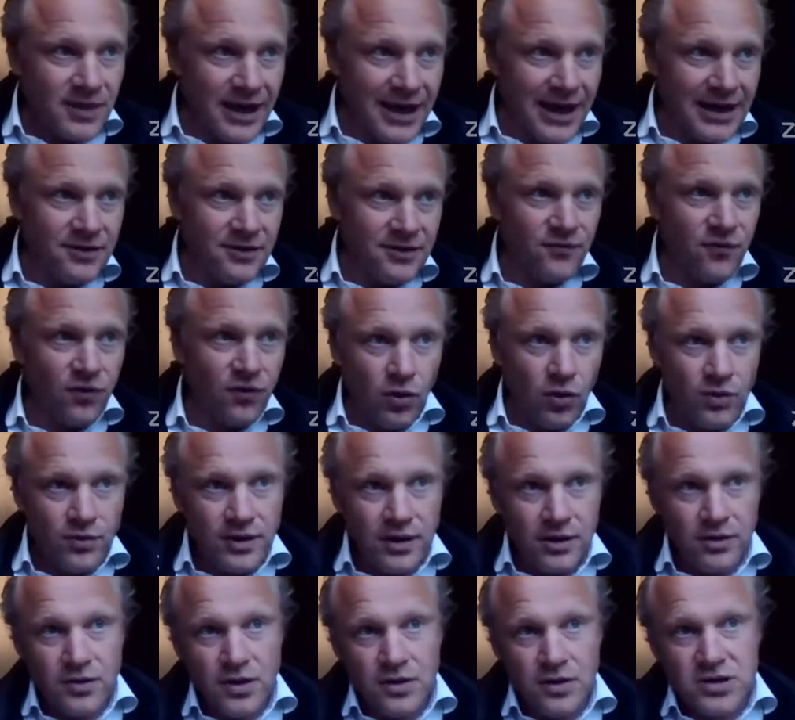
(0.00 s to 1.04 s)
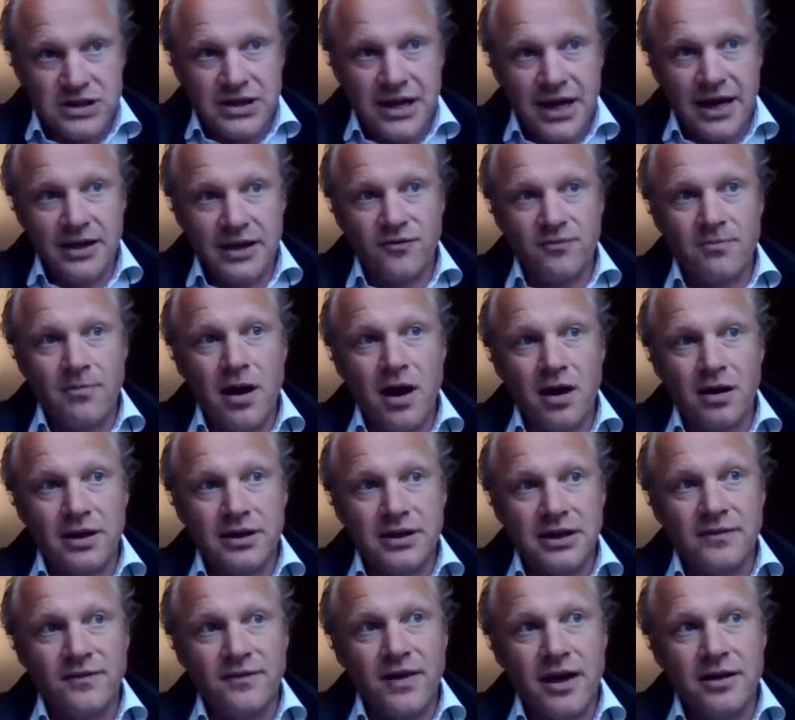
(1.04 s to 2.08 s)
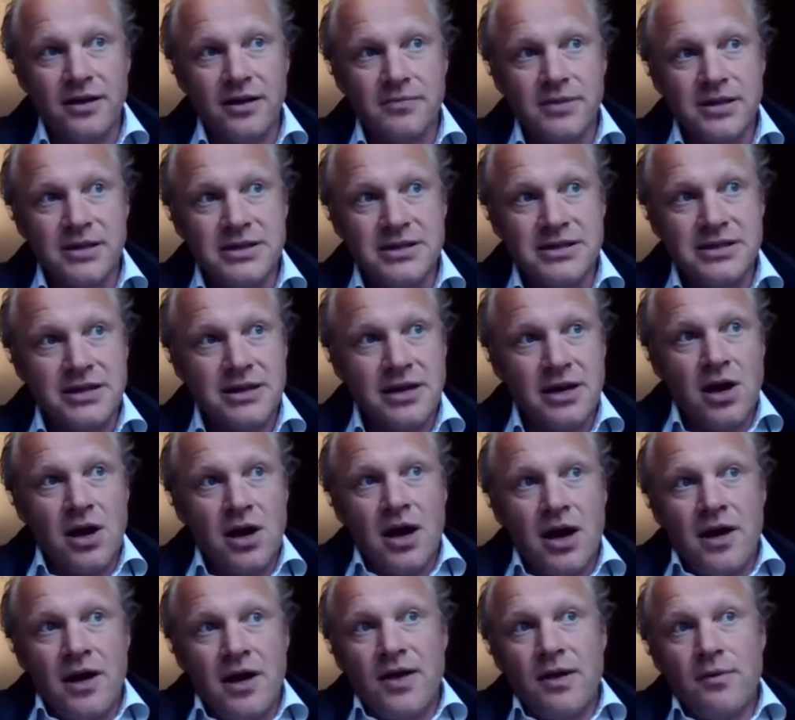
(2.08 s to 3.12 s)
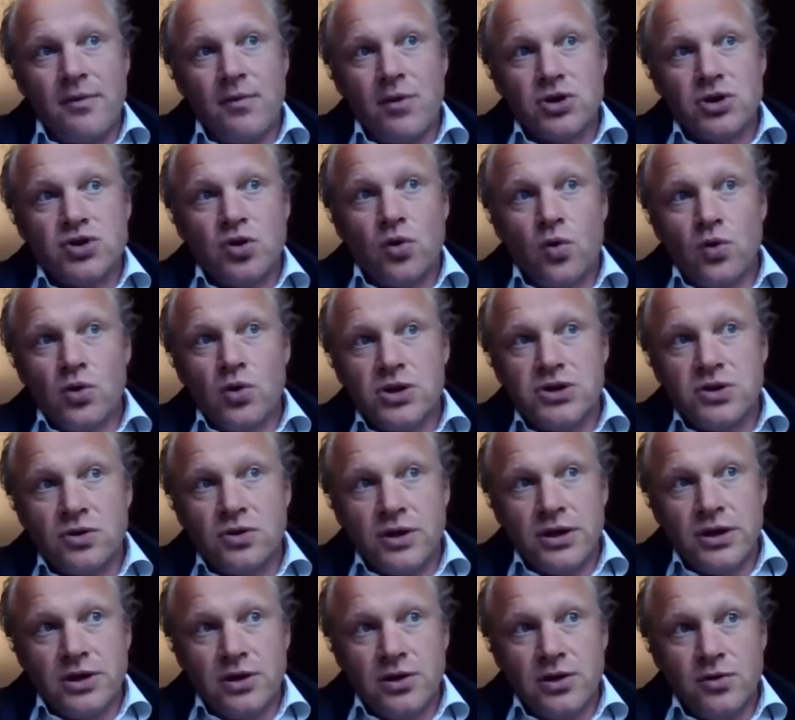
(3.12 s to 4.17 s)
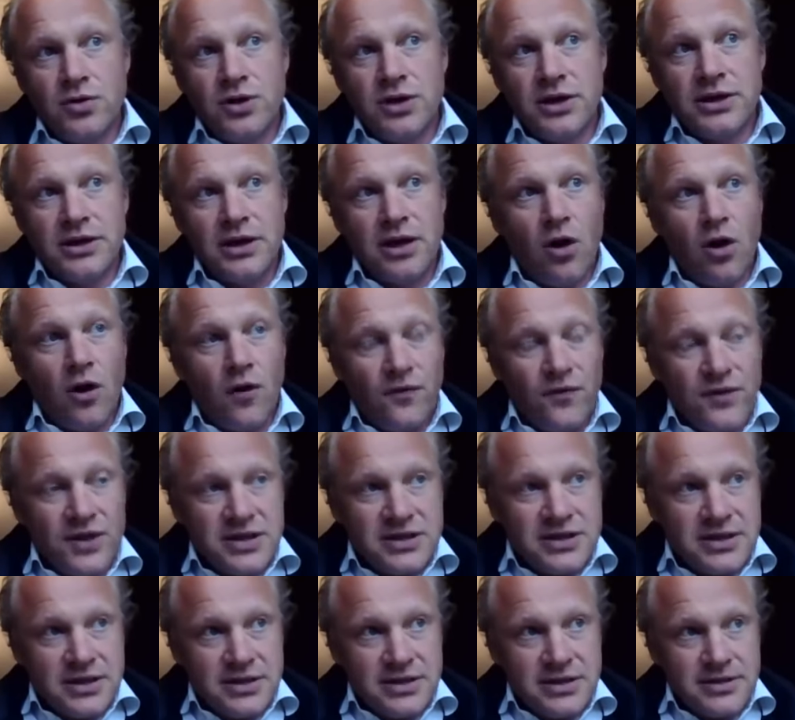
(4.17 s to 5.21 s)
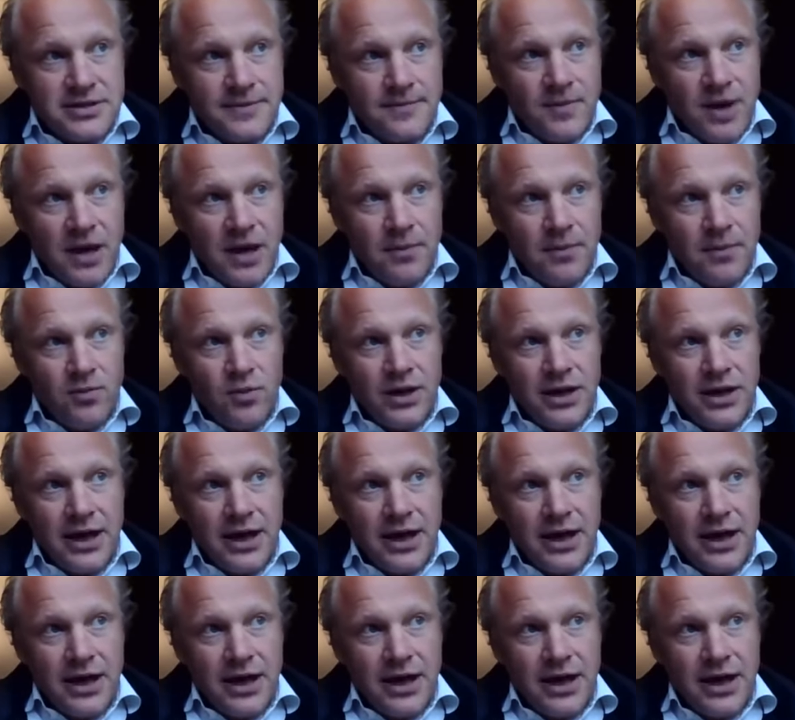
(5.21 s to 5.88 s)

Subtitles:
and for those kind of market environments. There was also included offices, and we